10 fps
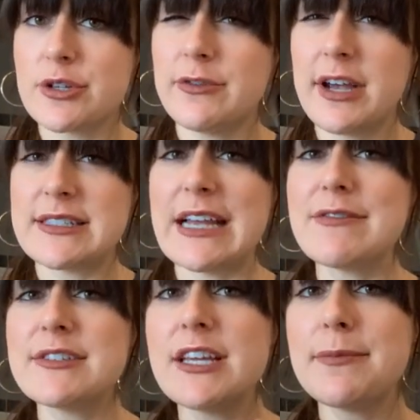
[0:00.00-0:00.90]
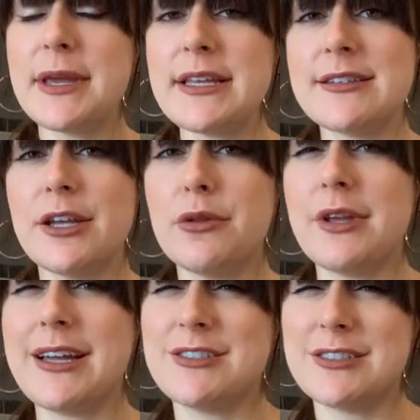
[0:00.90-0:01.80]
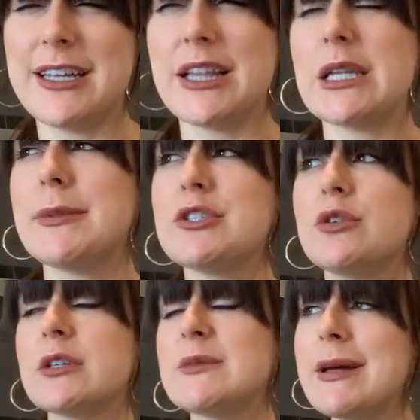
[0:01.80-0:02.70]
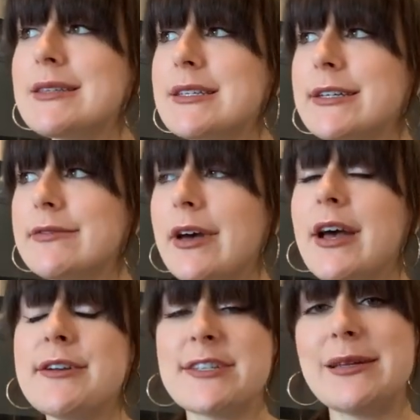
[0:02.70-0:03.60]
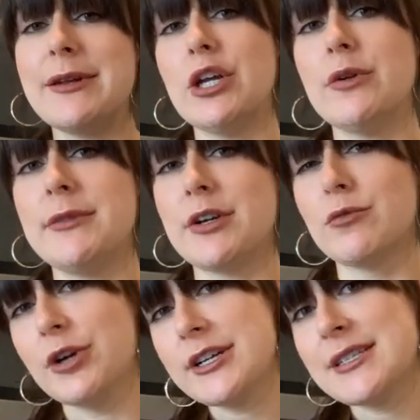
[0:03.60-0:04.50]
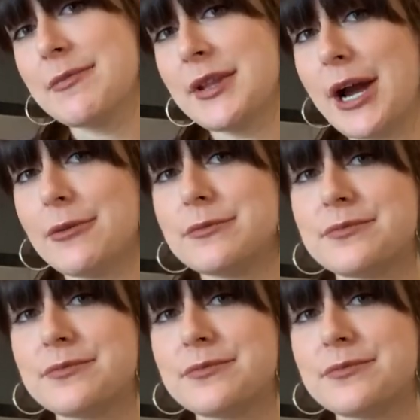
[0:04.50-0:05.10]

So if you guys ever see a piece that you think is just like a little bit too expensive, just let me know and we can work something out.